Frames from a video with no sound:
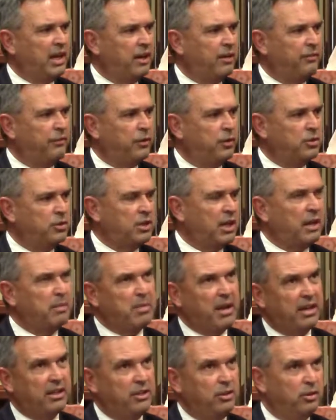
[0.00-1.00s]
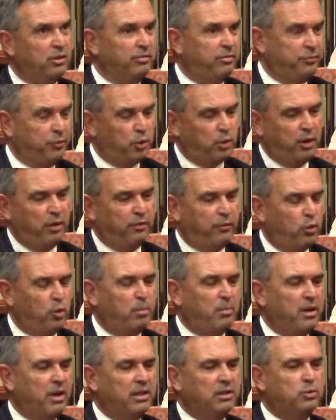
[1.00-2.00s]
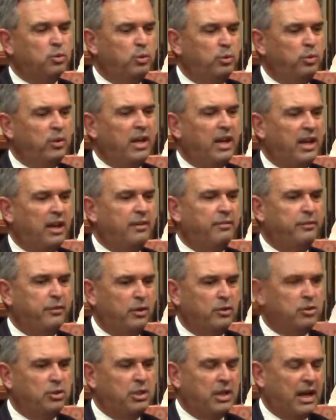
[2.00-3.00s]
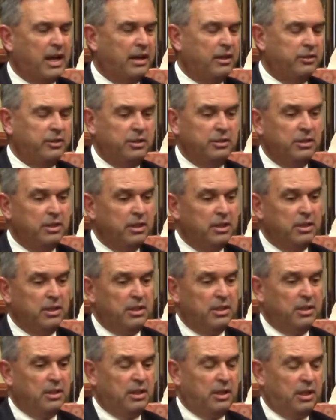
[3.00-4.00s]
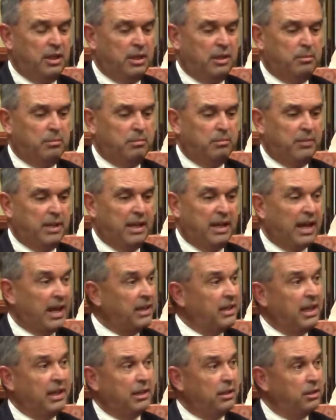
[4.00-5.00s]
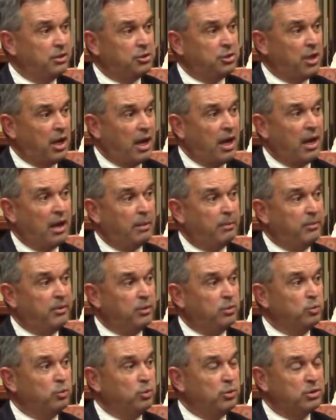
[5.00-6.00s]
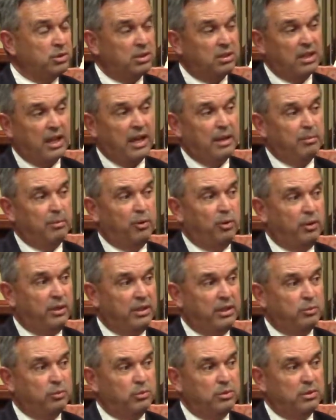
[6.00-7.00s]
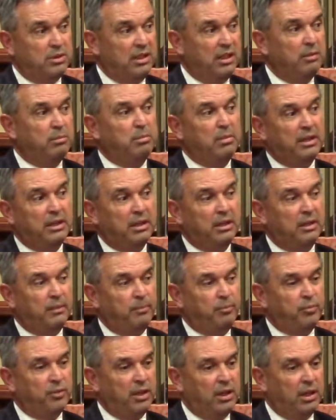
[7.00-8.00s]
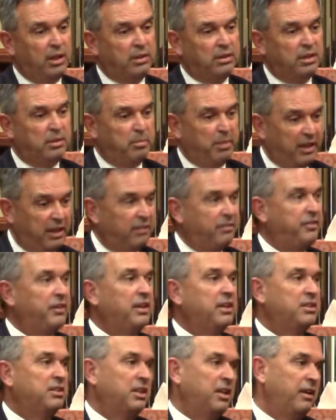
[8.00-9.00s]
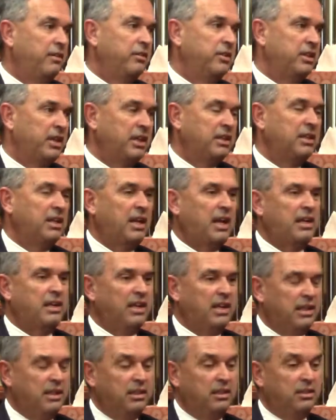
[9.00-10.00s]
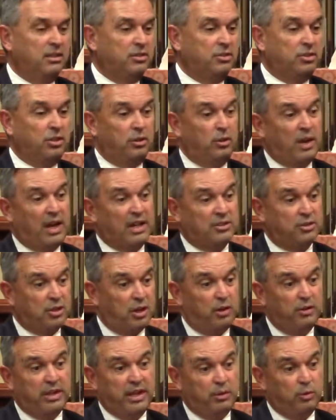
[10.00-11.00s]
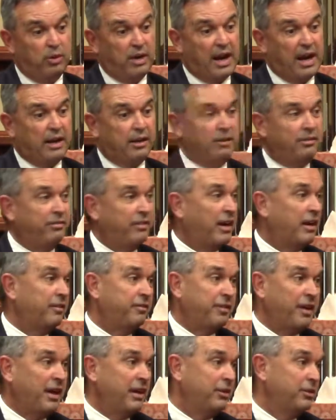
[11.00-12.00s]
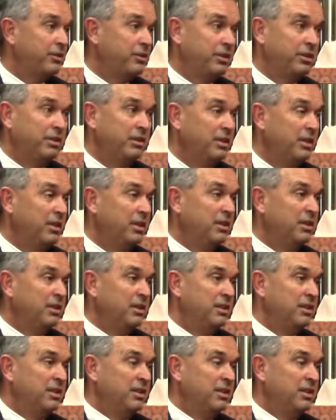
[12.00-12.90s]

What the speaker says: our first child. About a year and 3 or 4 months when we had our first child, and I needed a job that was stable and that would give me the benefits and everything that I needed. And so I saw they were hiring firefighters, and